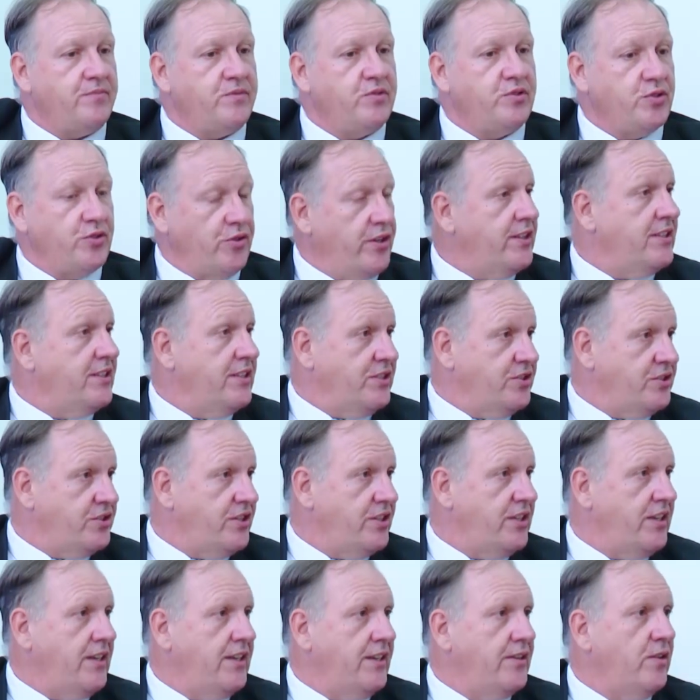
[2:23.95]
join this
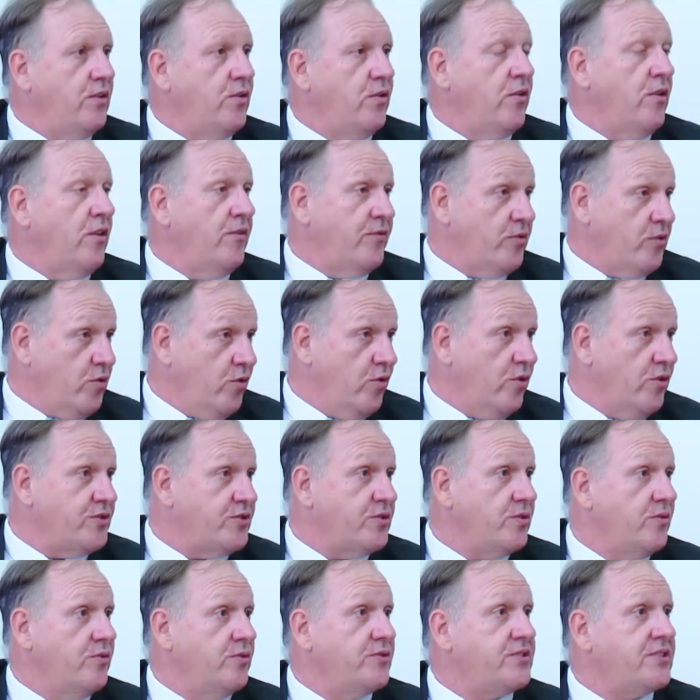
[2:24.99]
year, and of
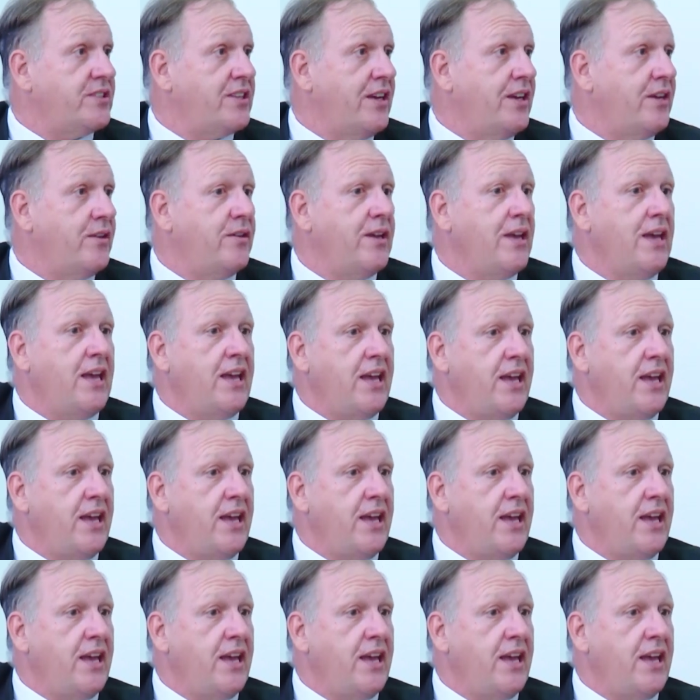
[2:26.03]
course also